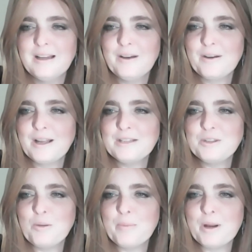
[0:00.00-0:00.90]
Okay, so
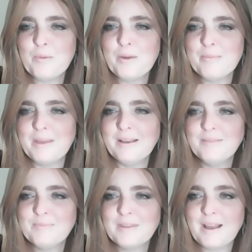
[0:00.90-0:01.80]
you'll bear with me
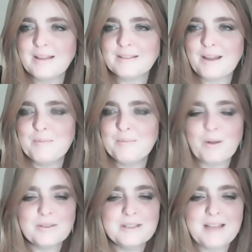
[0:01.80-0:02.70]
as I
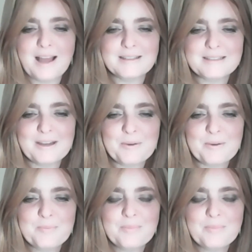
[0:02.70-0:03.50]
multitask here.